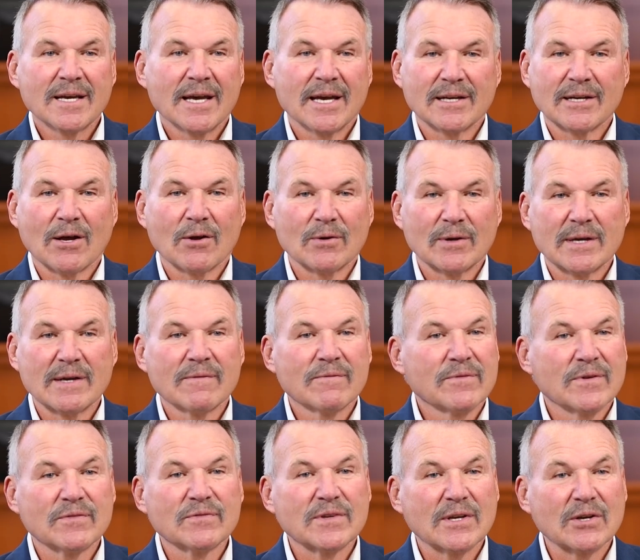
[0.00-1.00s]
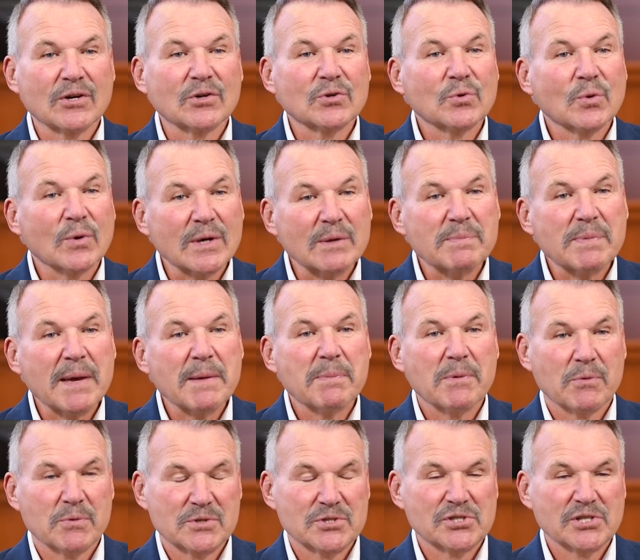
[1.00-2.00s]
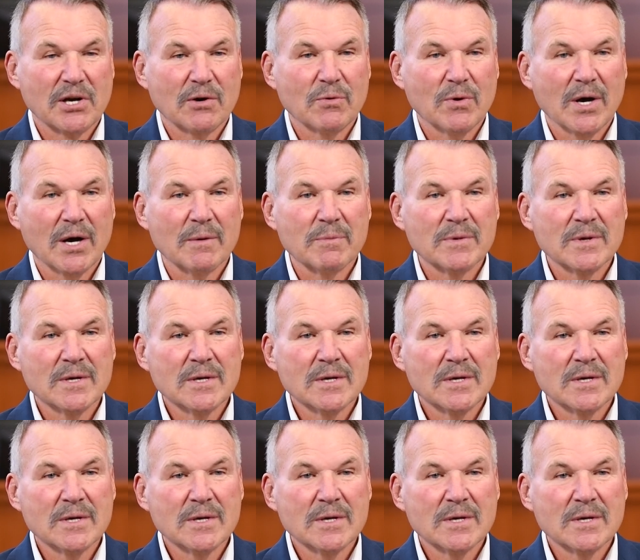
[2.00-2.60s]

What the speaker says: and only 15 or 20 people would show up.